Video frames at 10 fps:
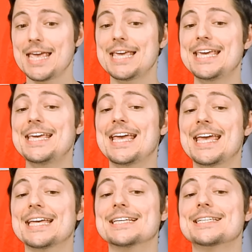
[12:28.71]
he
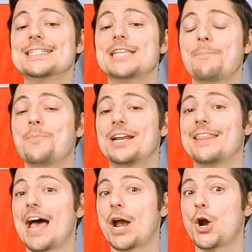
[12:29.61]
is somebody
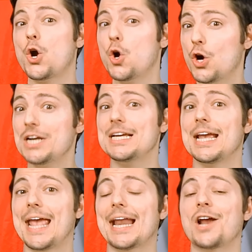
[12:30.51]
that could
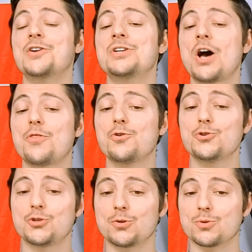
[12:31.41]
get another
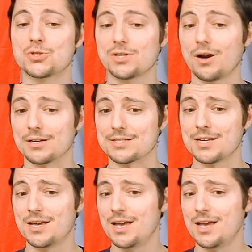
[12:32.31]
two starts.